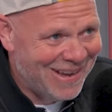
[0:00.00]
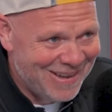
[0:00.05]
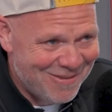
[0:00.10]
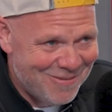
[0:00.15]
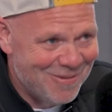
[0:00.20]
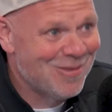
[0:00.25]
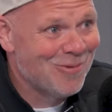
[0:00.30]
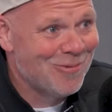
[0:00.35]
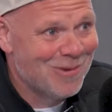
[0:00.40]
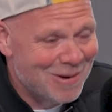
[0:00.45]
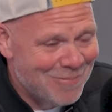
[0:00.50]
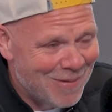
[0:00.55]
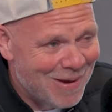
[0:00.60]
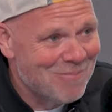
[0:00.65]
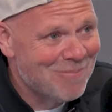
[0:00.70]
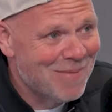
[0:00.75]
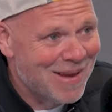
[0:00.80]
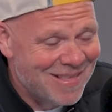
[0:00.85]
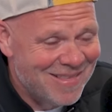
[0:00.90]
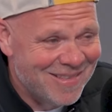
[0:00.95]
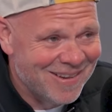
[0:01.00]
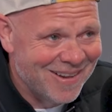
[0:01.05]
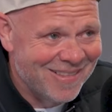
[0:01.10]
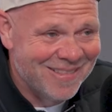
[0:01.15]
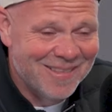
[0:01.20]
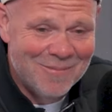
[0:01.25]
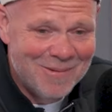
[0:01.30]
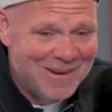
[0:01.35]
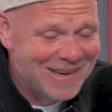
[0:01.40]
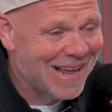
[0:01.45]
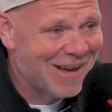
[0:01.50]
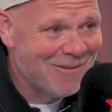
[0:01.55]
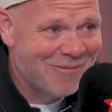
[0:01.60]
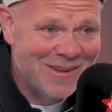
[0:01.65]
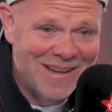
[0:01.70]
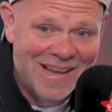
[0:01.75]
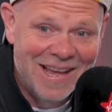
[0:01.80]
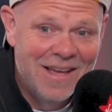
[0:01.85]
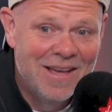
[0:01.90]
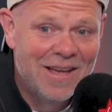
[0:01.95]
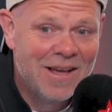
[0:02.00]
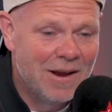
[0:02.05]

We're talking about maintenance. I mean, that thing,